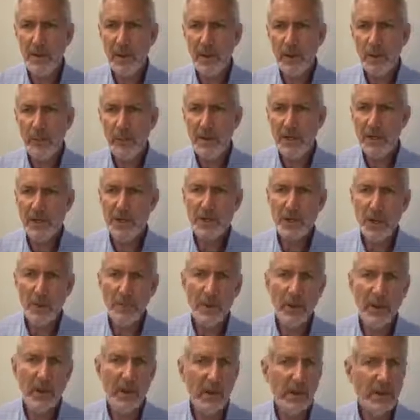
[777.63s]
which
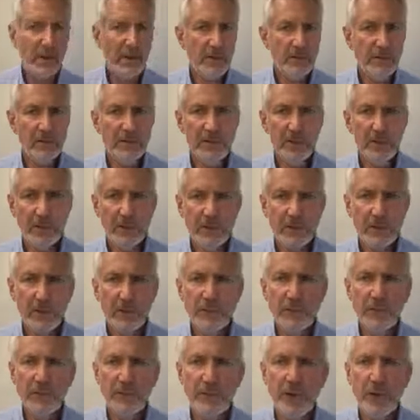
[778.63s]
applies
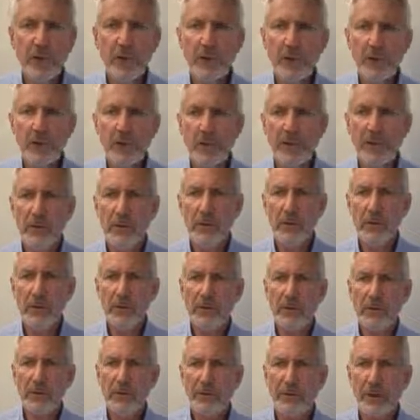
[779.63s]
dots of cold glue
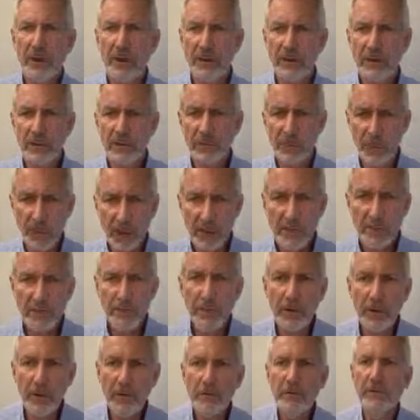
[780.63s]
along the spine
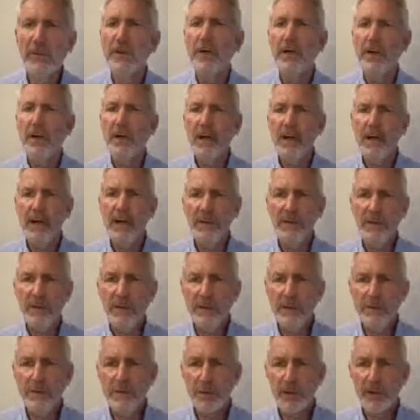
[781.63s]
fold and
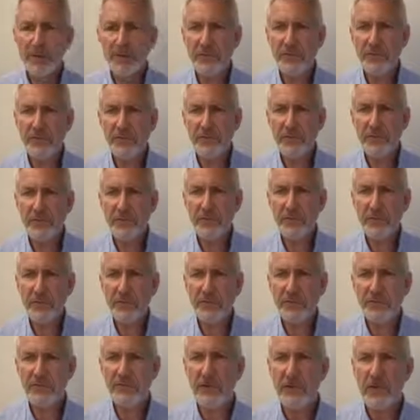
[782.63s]
then presses the
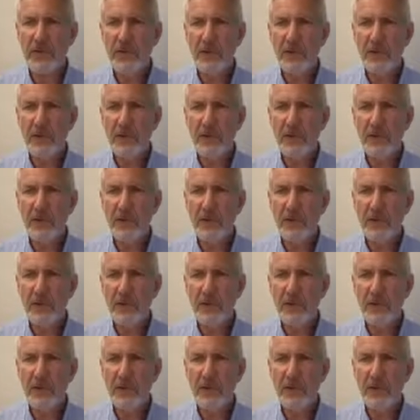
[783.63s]
sheets